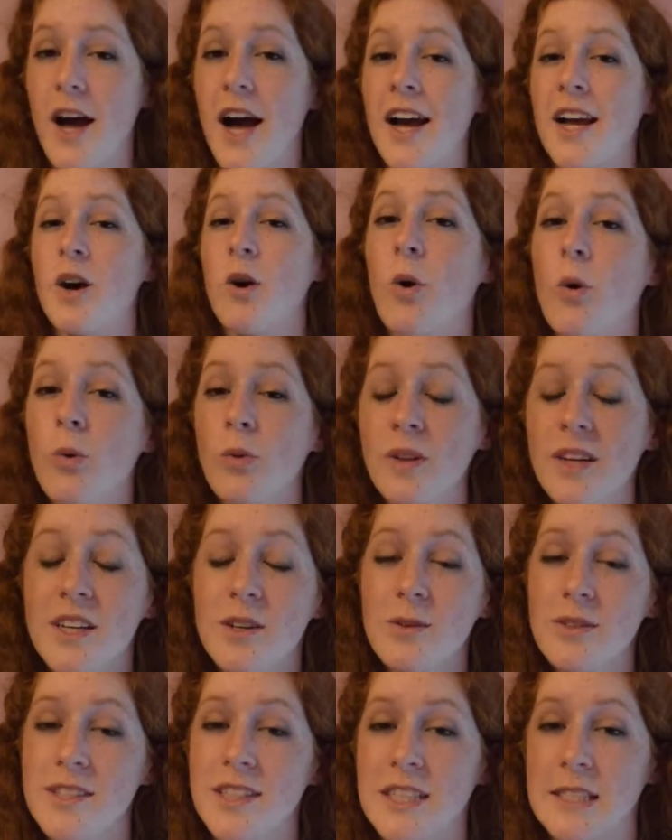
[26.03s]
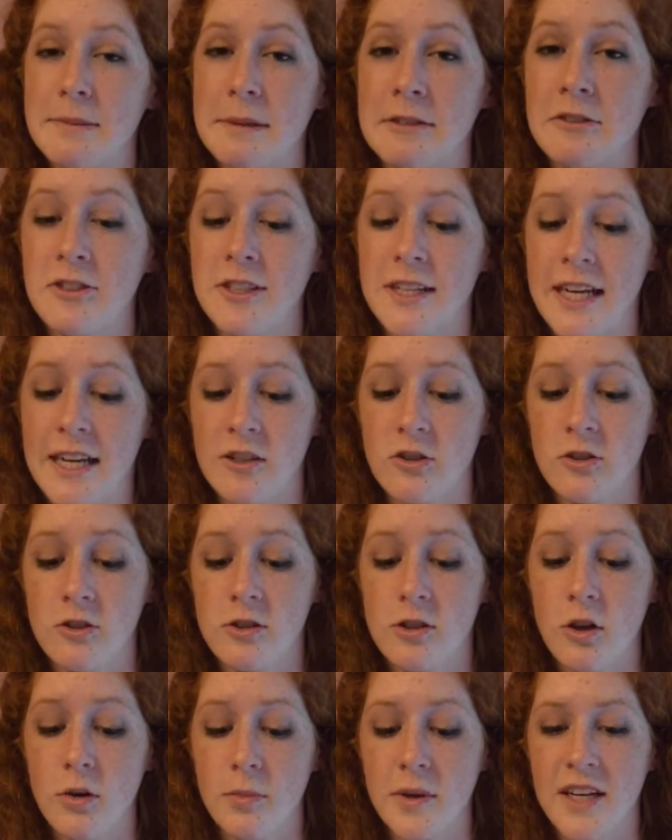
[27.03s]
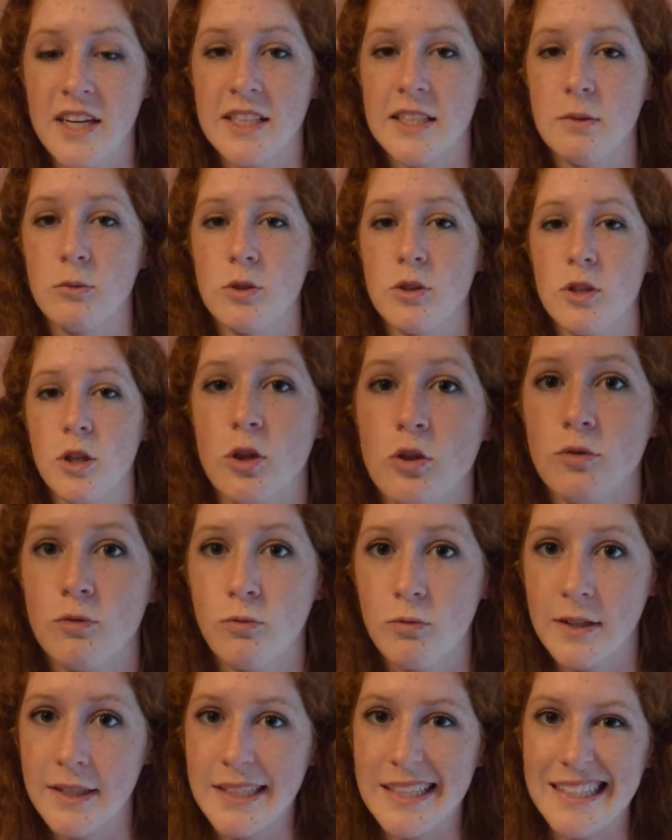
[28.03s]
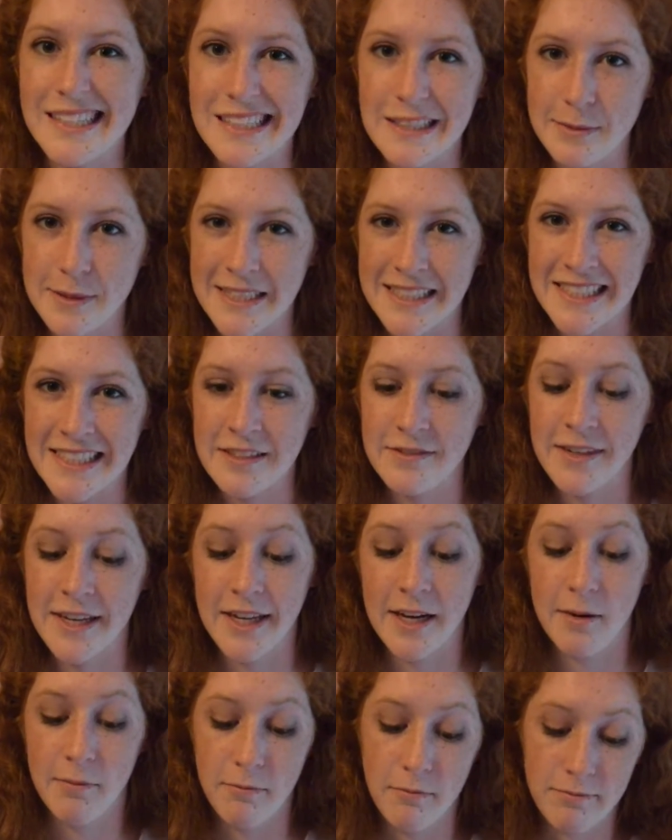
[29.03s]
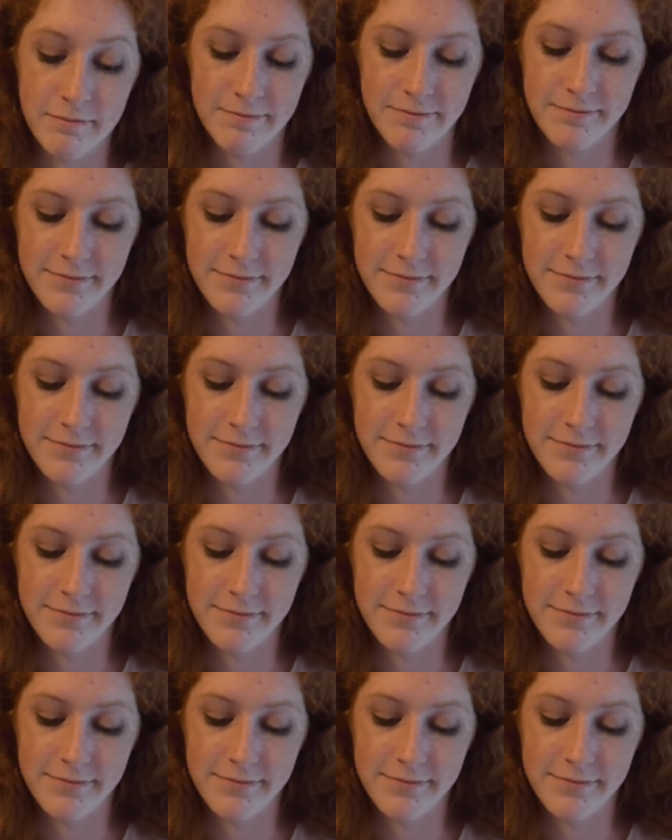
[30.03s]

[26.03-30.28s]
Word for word: I only use it on special occasions though because it was really expensive and I'm,